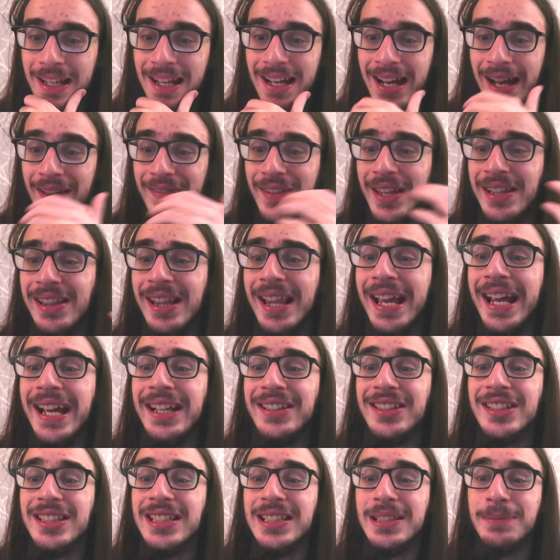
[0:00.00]
and then
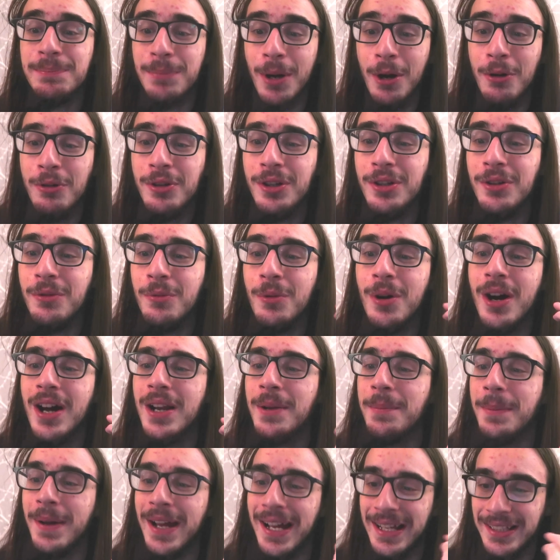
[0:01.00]
layers a spoken
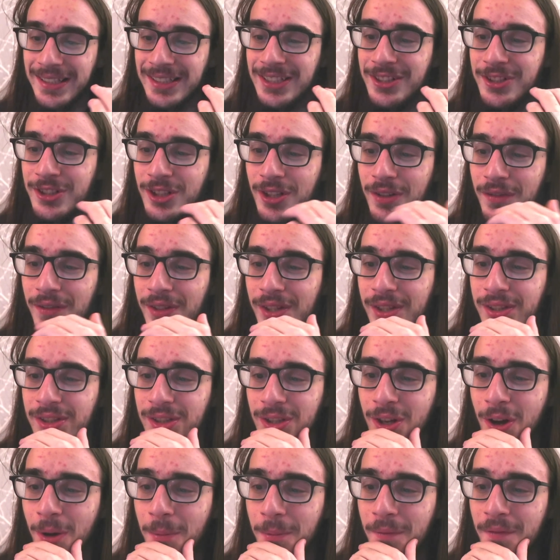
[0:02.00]
word passage over the
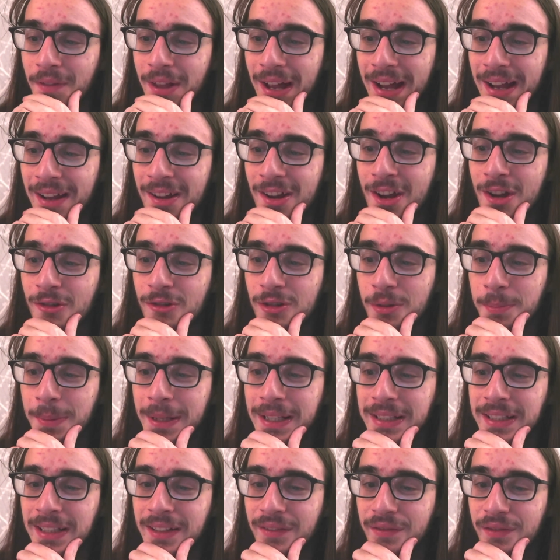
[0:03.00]
top of that,
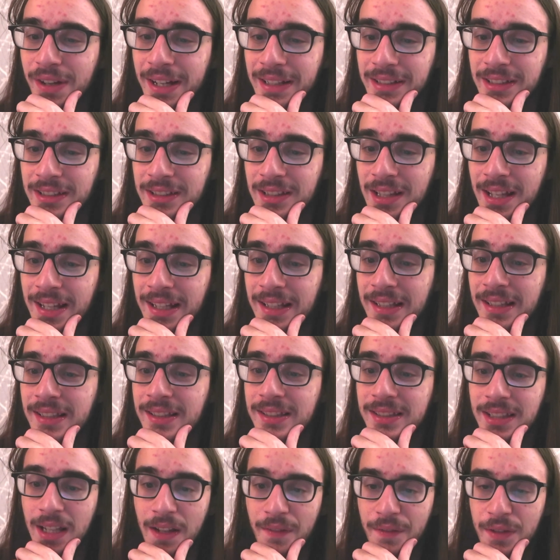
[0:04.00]
repeating phrases like
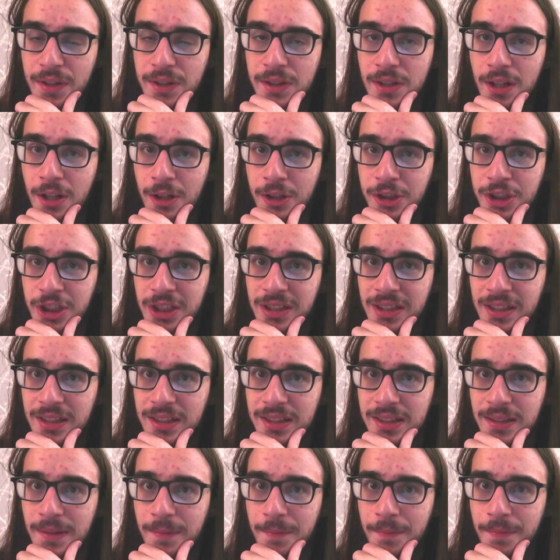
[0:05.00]

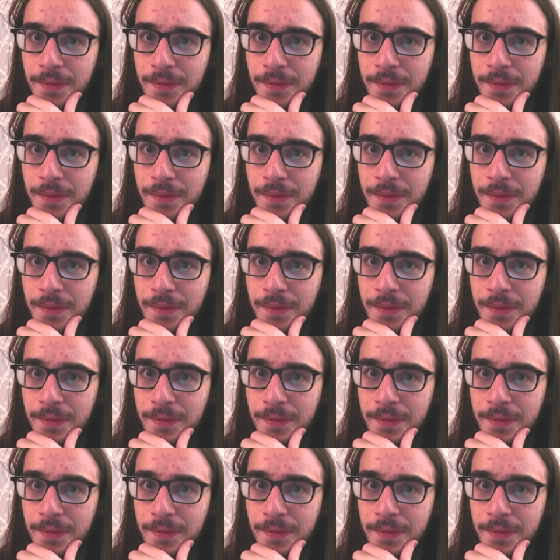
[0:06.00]
self-indulgence,